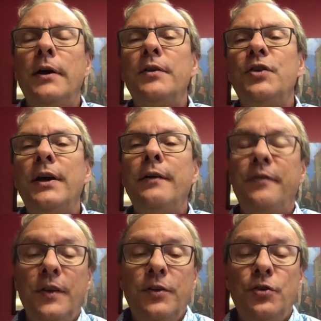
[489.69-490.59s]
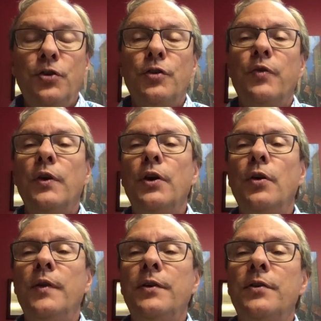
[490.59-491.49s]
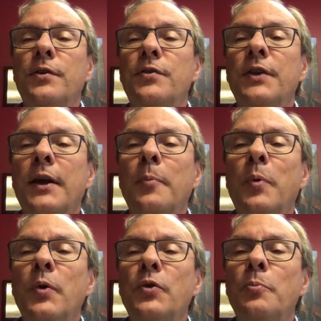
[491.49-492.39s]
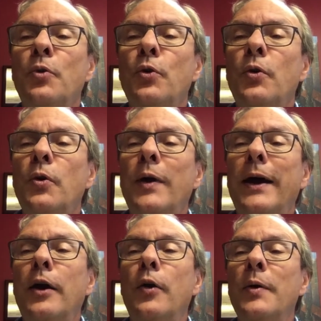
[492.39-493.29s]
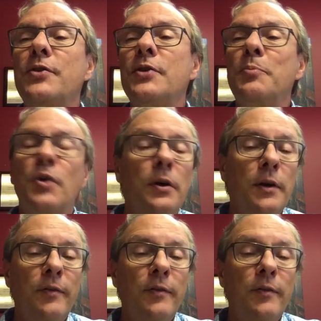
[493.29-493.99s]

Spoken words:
Jeff, this is just for you. This is the second person plural aorist subjunctive